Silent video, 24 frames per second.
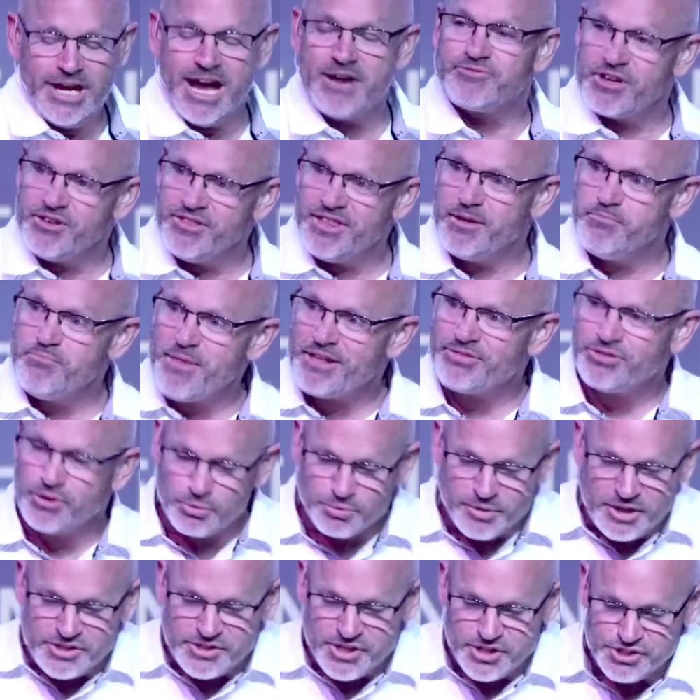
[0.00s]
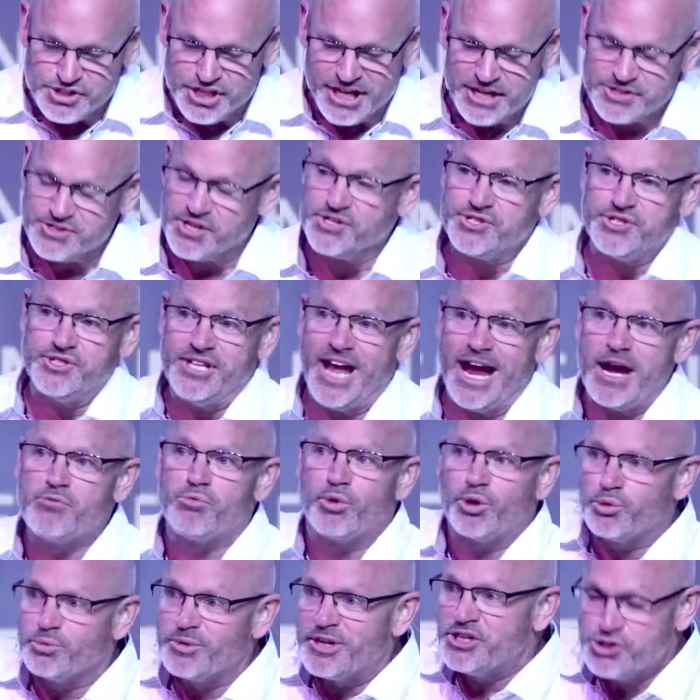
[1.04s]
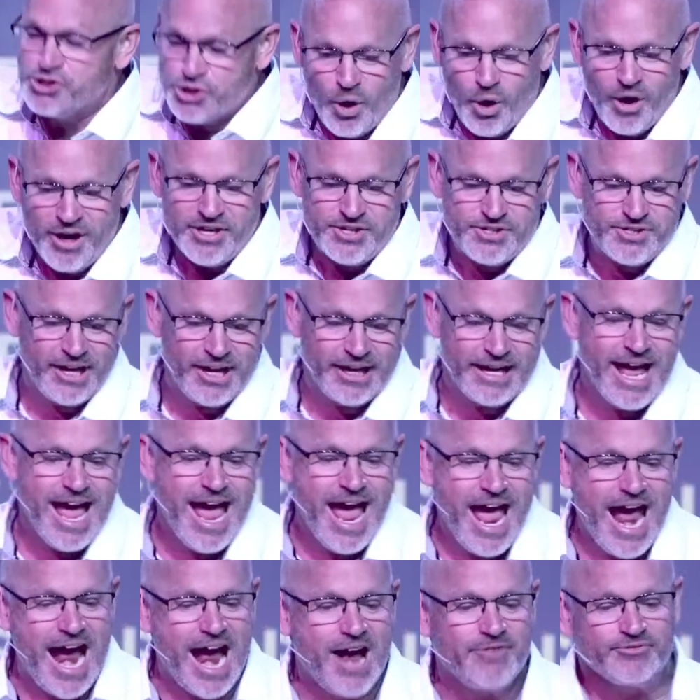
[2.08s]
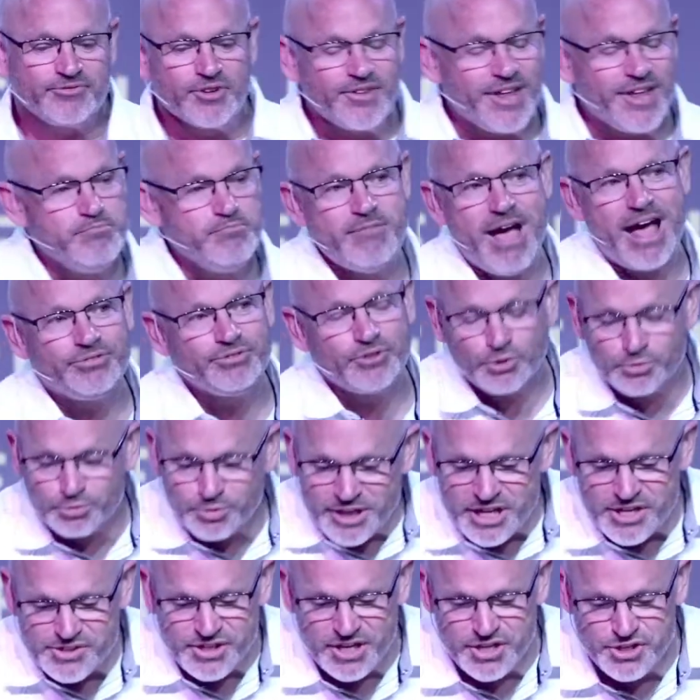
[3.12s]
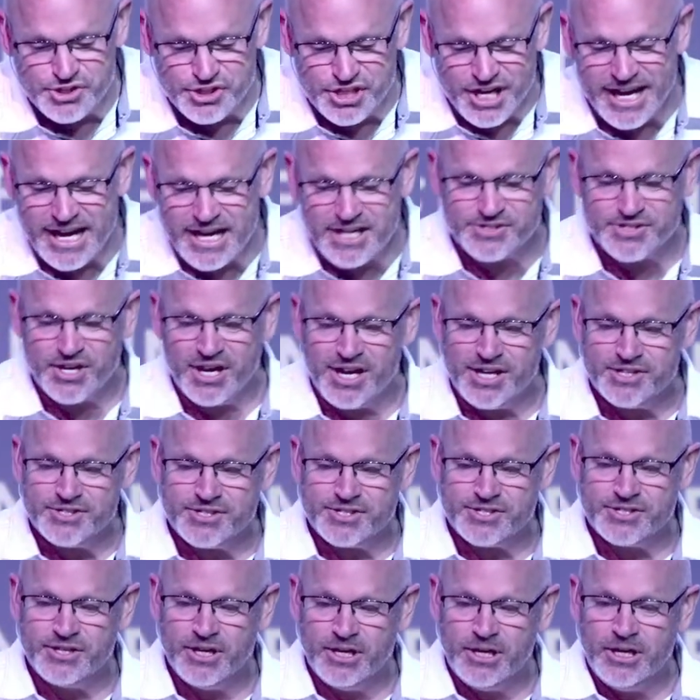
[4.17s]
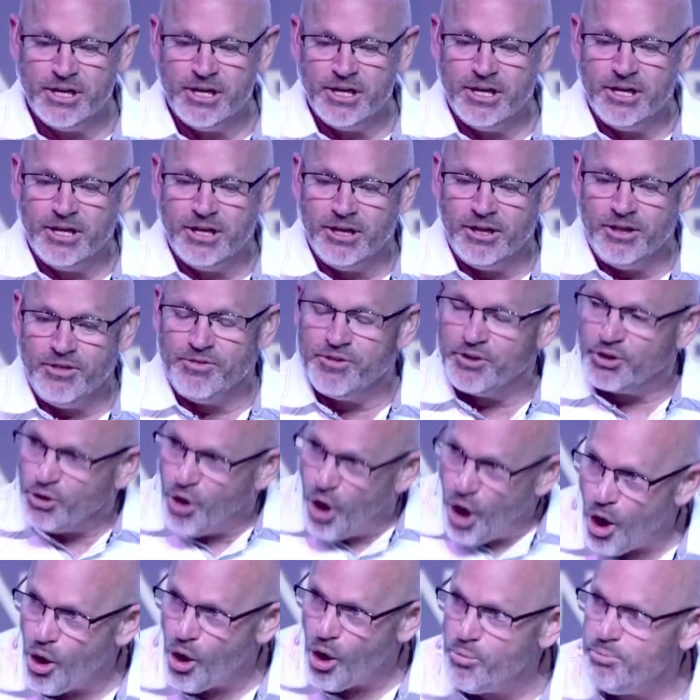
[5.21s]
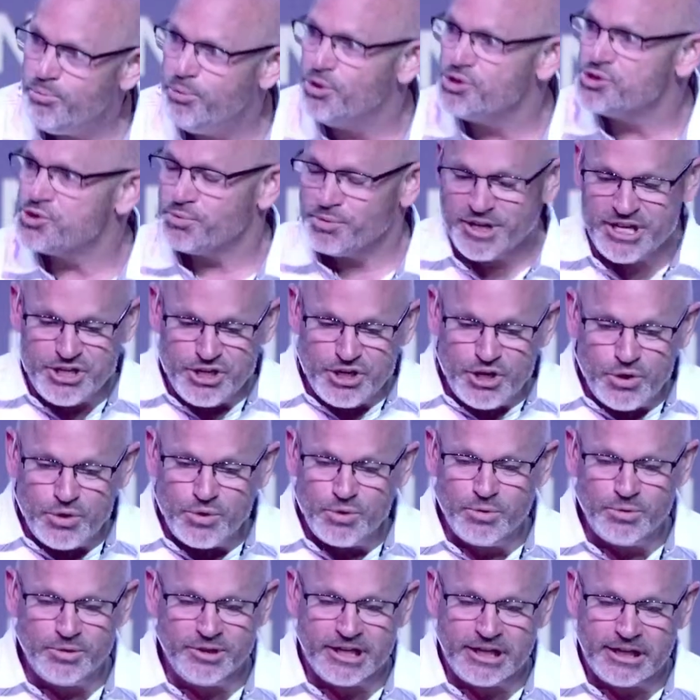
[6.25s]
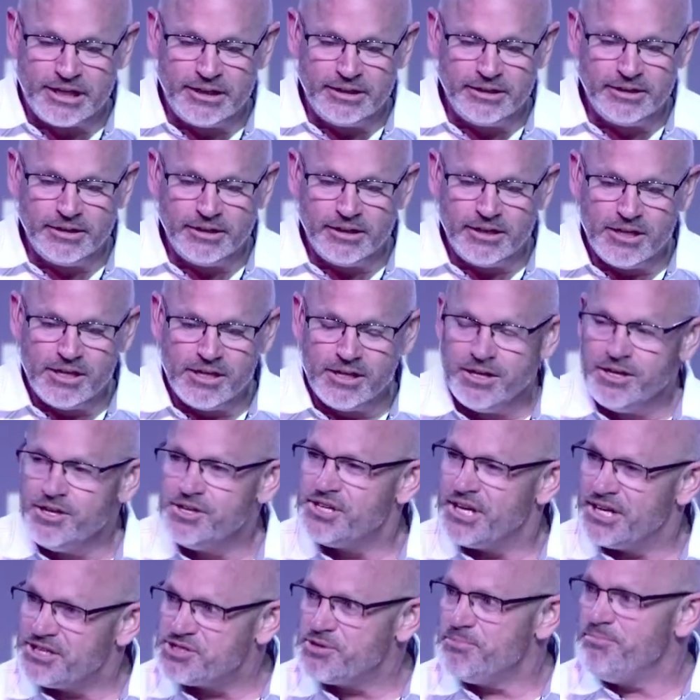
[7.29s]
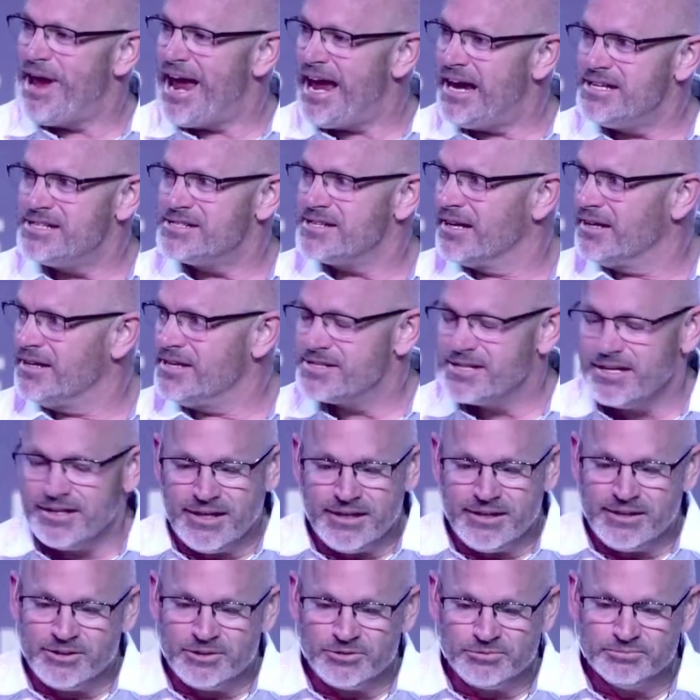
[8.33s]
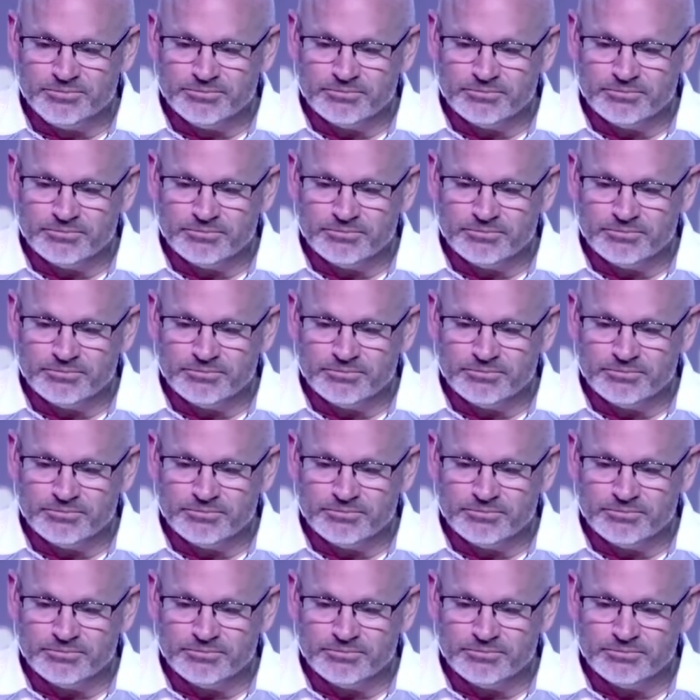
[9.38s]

After they met the risen Jesus, they were rejoicing. After they met the risen Jesus, their hope was renewed. See, it's amazing, isn't it?